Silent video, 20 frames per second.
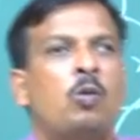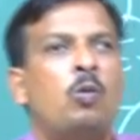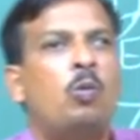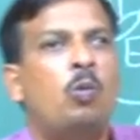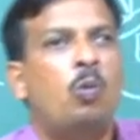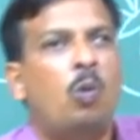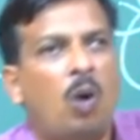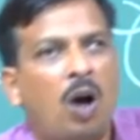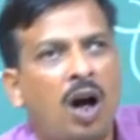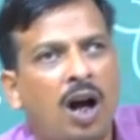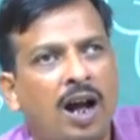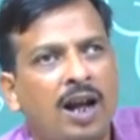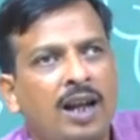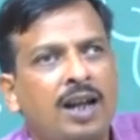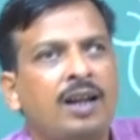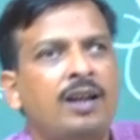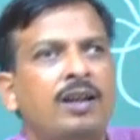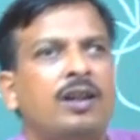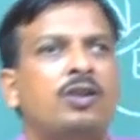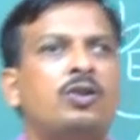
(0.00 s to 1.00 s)

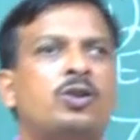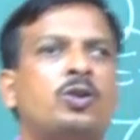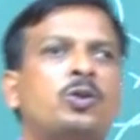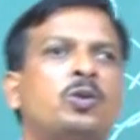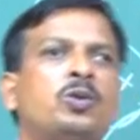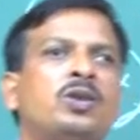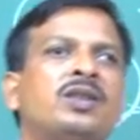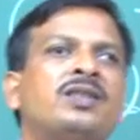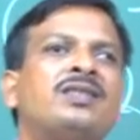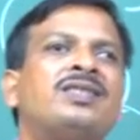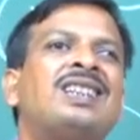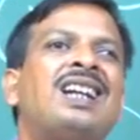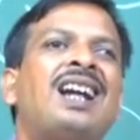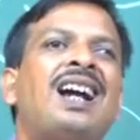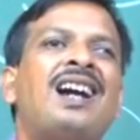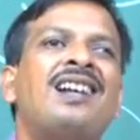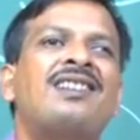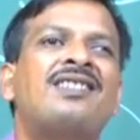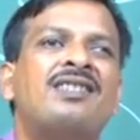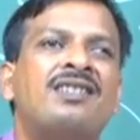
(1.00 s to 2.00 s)
why the students
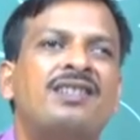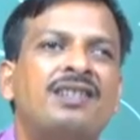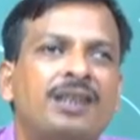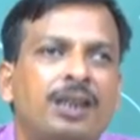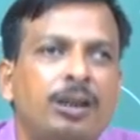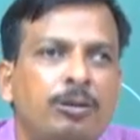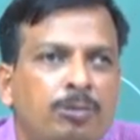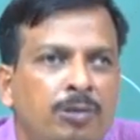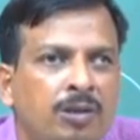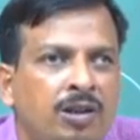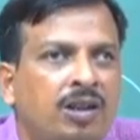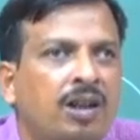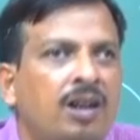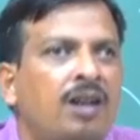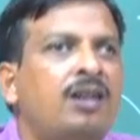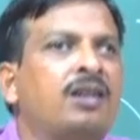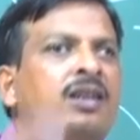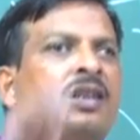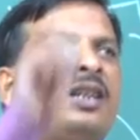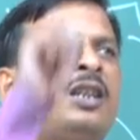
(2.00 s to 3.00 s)
has
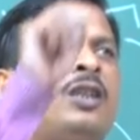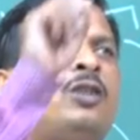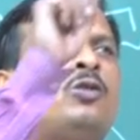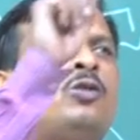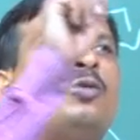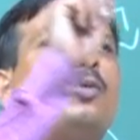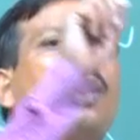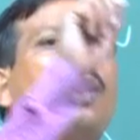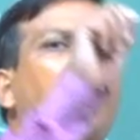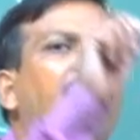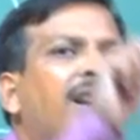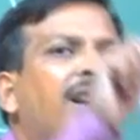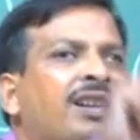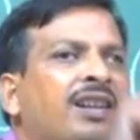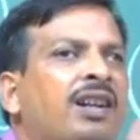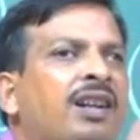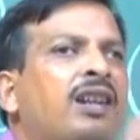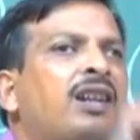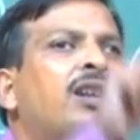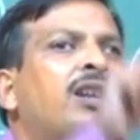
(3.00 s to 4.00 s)
difficulty to
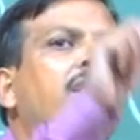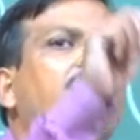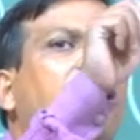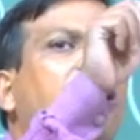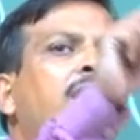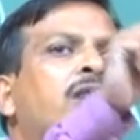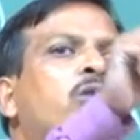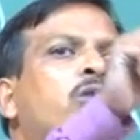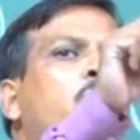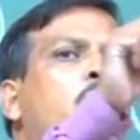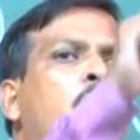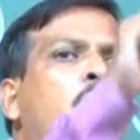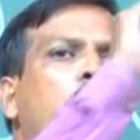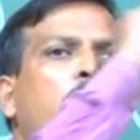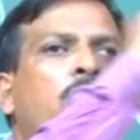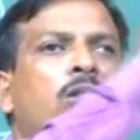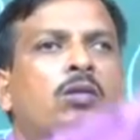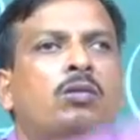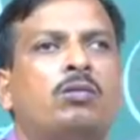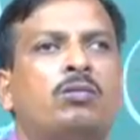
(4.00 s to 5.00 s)
attain that
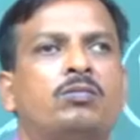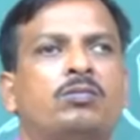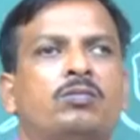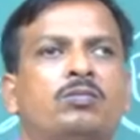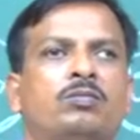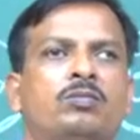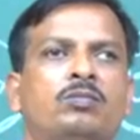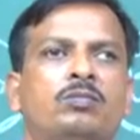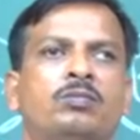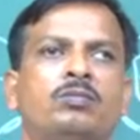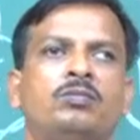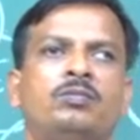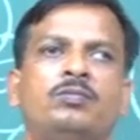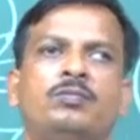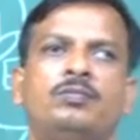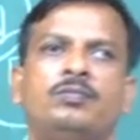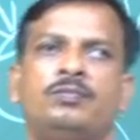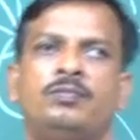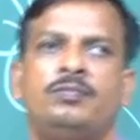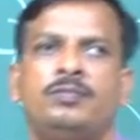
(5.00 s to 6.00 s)
goal.
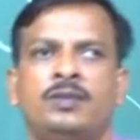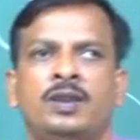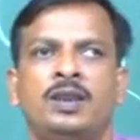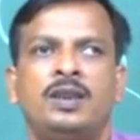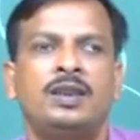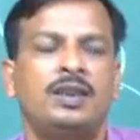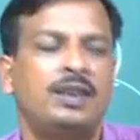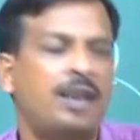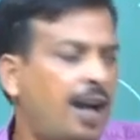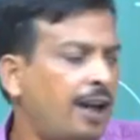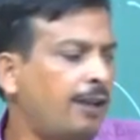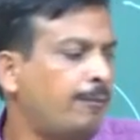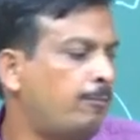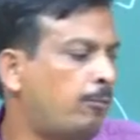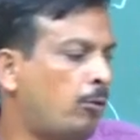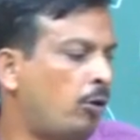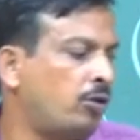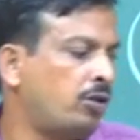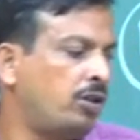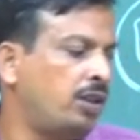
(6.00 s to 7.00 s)
That
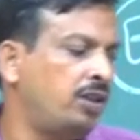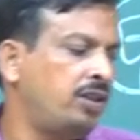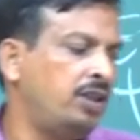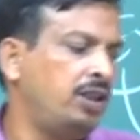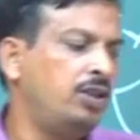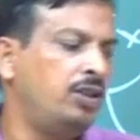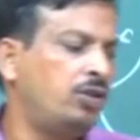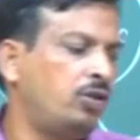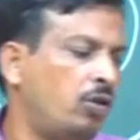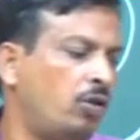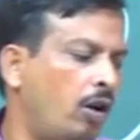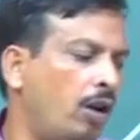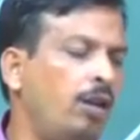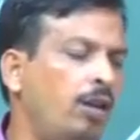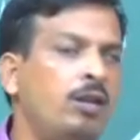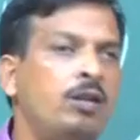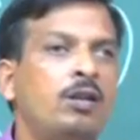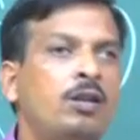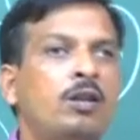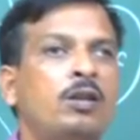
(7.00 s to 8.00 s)
process is
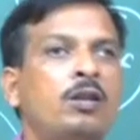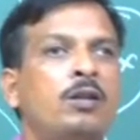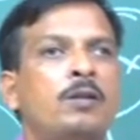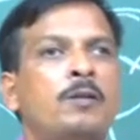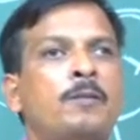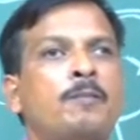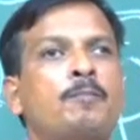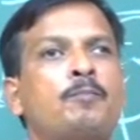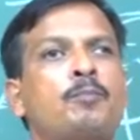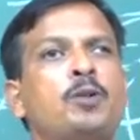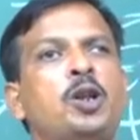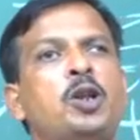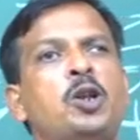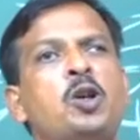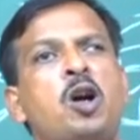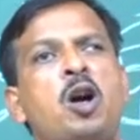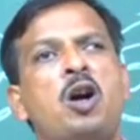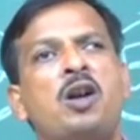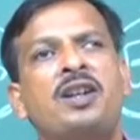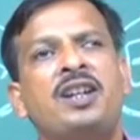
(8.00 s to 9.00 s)
called
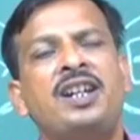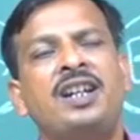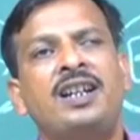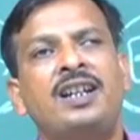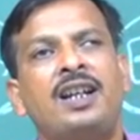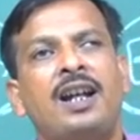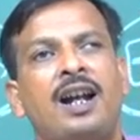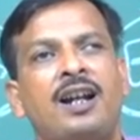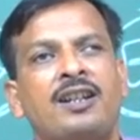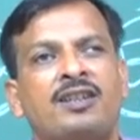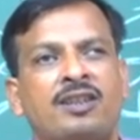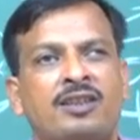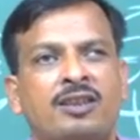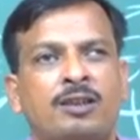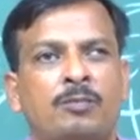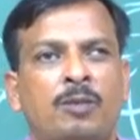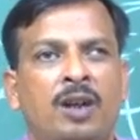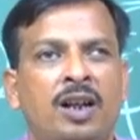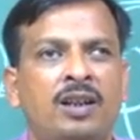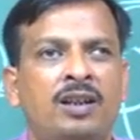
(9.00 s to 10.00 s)
periodic
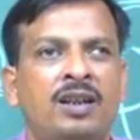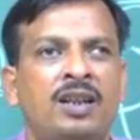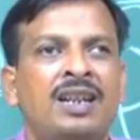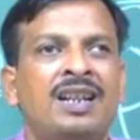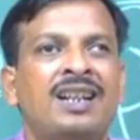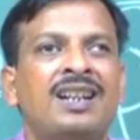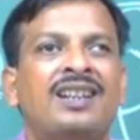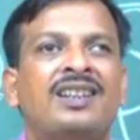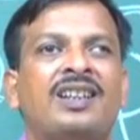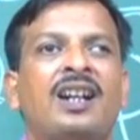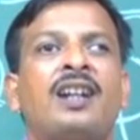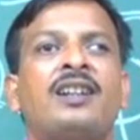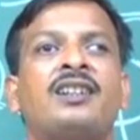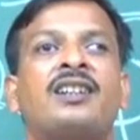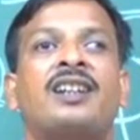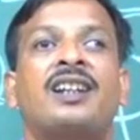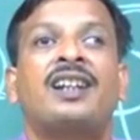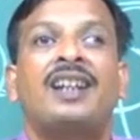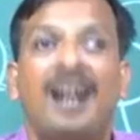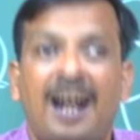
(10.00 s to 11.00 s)
assessment,
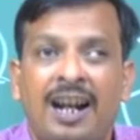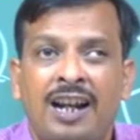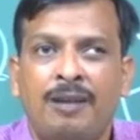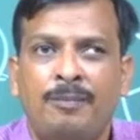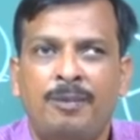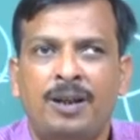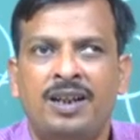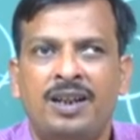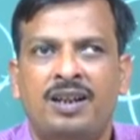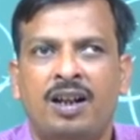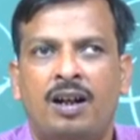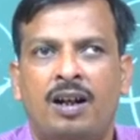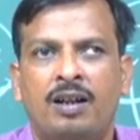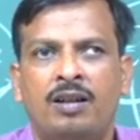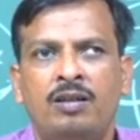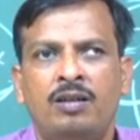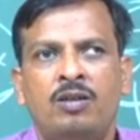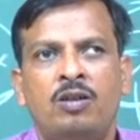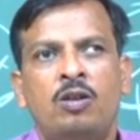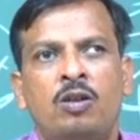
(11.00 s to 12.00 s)
that can be
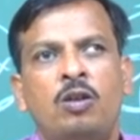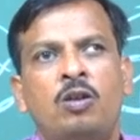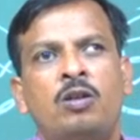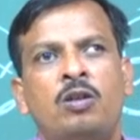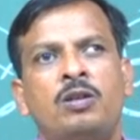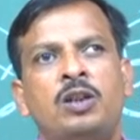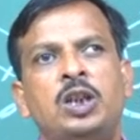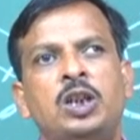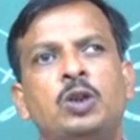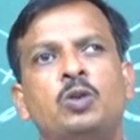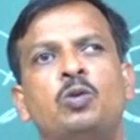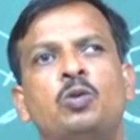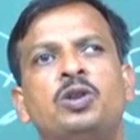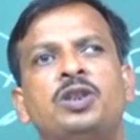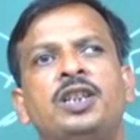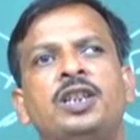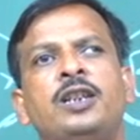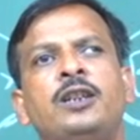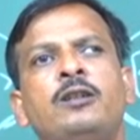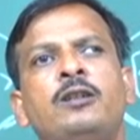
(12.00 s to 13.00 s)
done
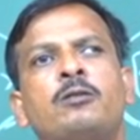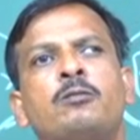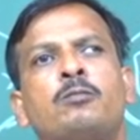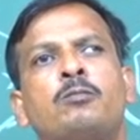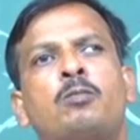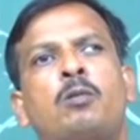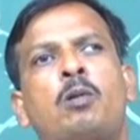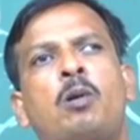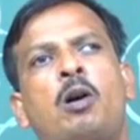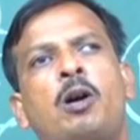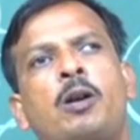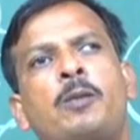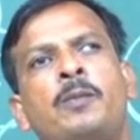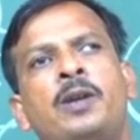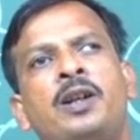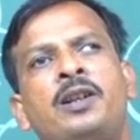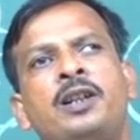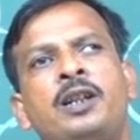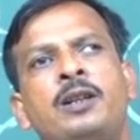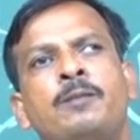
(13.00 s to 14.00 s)
using
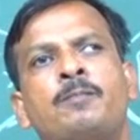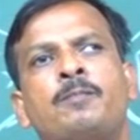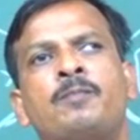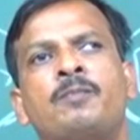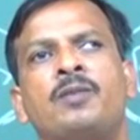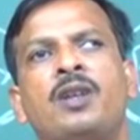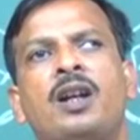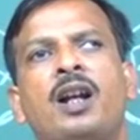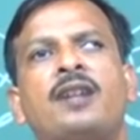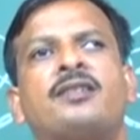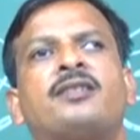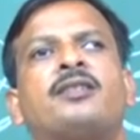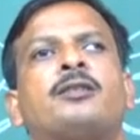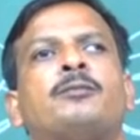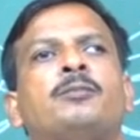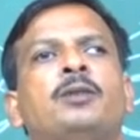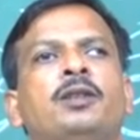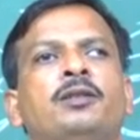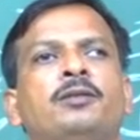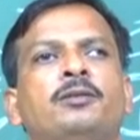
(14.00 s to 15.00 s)
formative
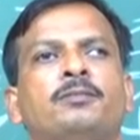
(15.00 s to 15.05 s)
assessment.